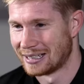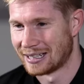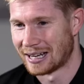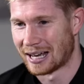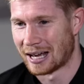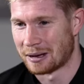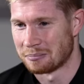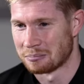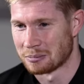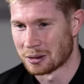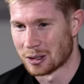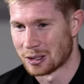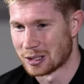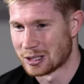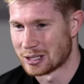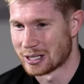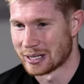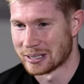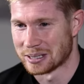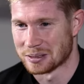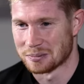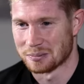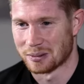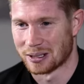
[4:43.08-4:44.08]
I'm going to
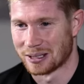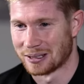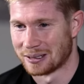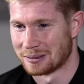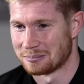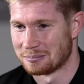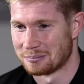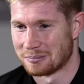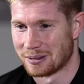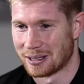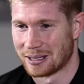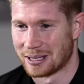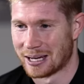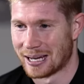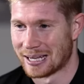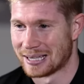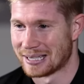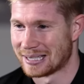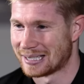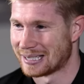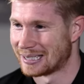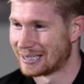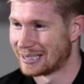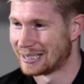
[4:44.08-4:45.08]
change my, my
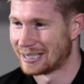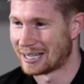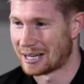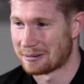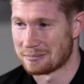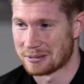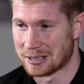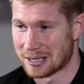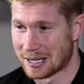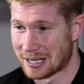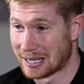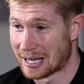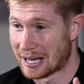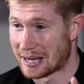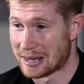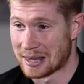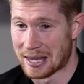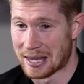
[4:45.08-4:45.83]
answer. I'm saying that